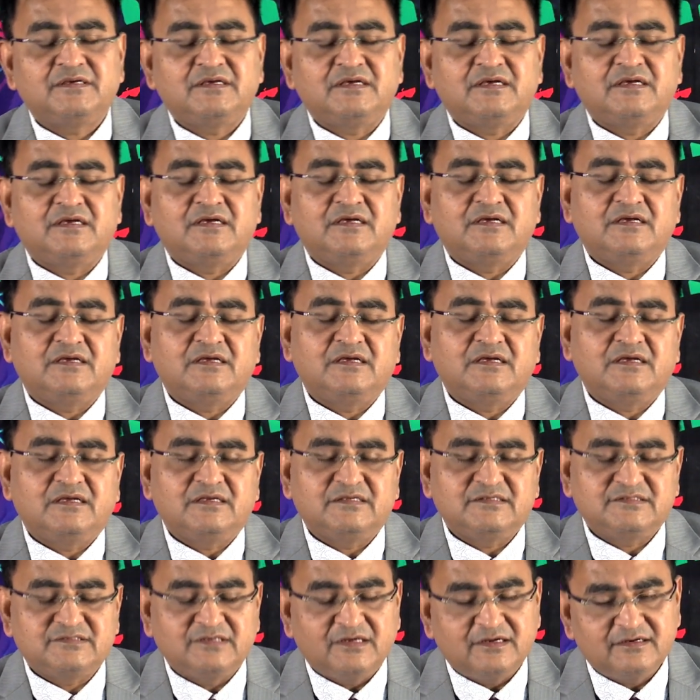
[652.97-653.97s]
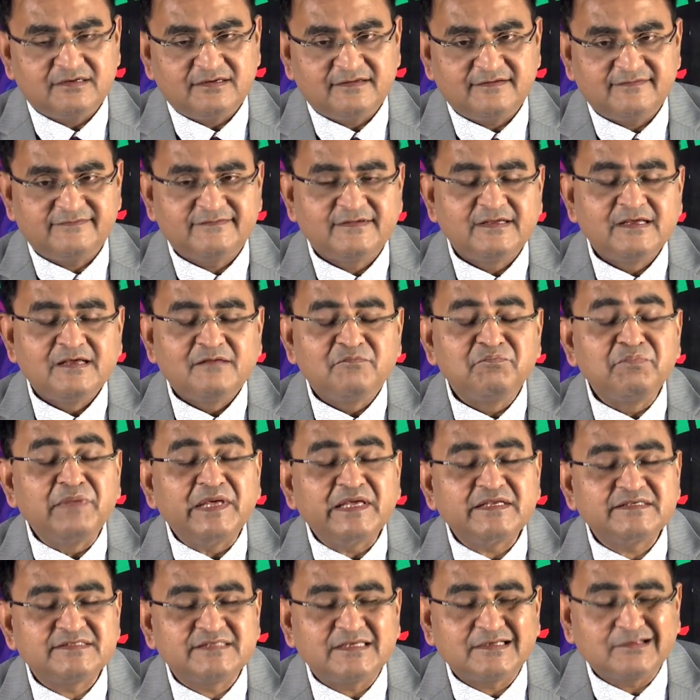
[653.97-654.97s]
uh, uh, sort of
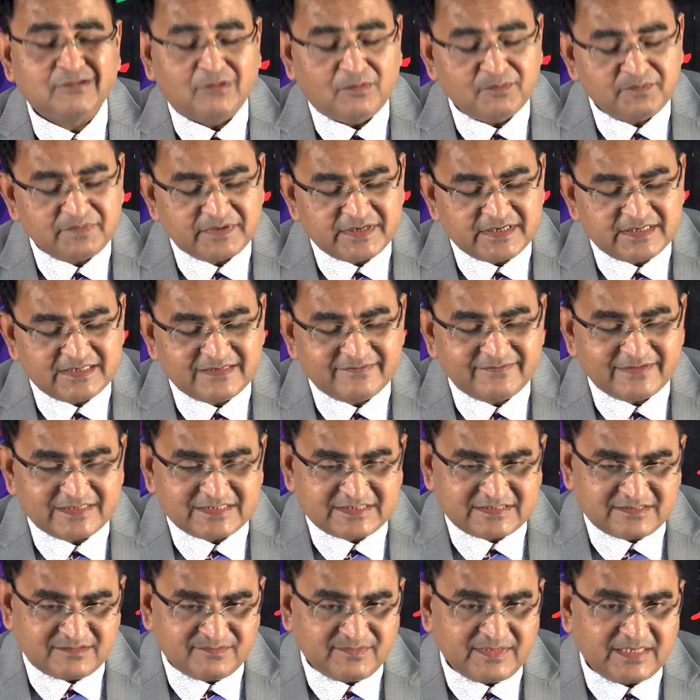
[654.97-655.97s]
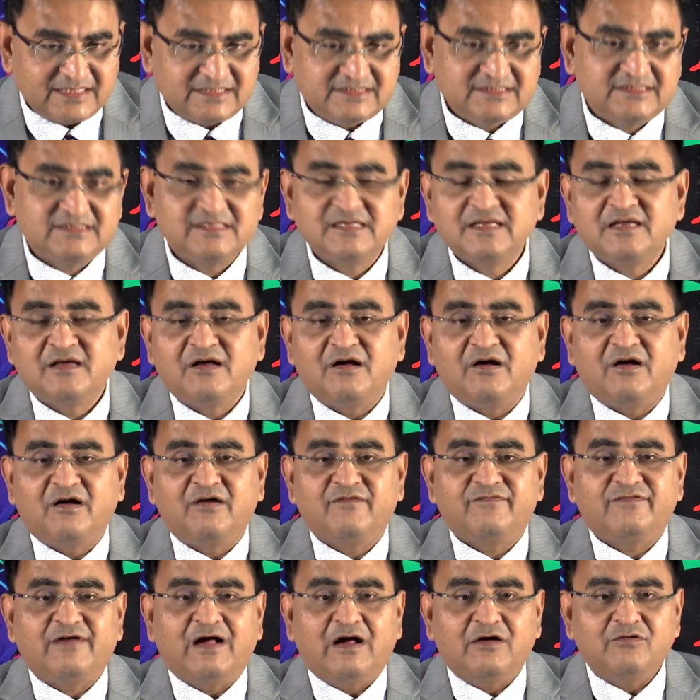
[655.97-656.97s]
makes a comparative estimates
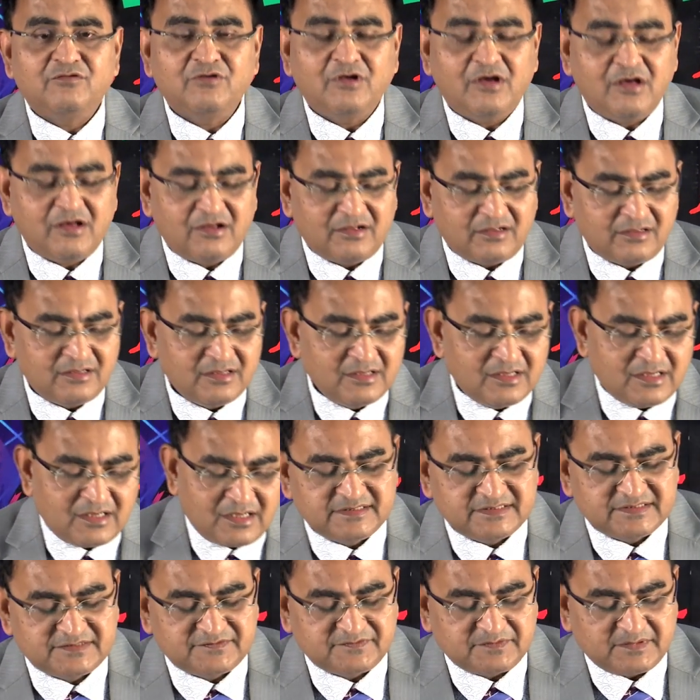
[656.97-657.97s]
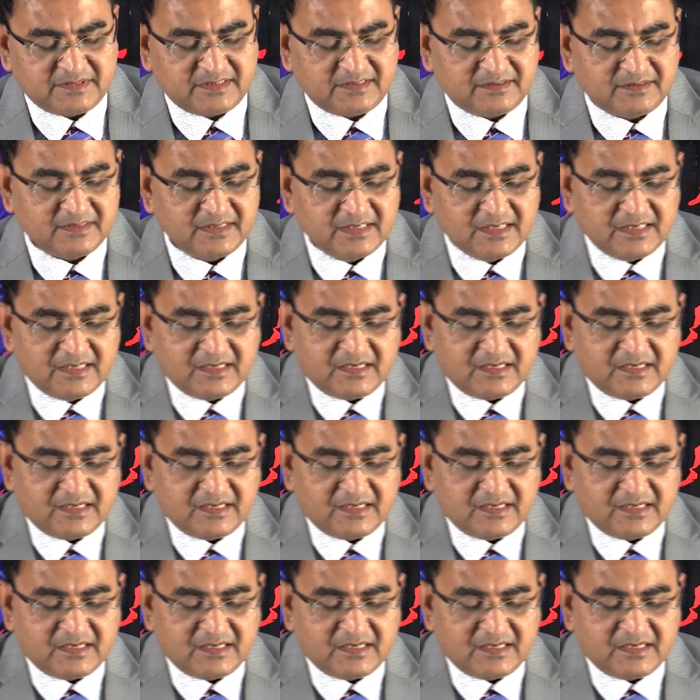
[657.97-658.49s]
of how long this uh,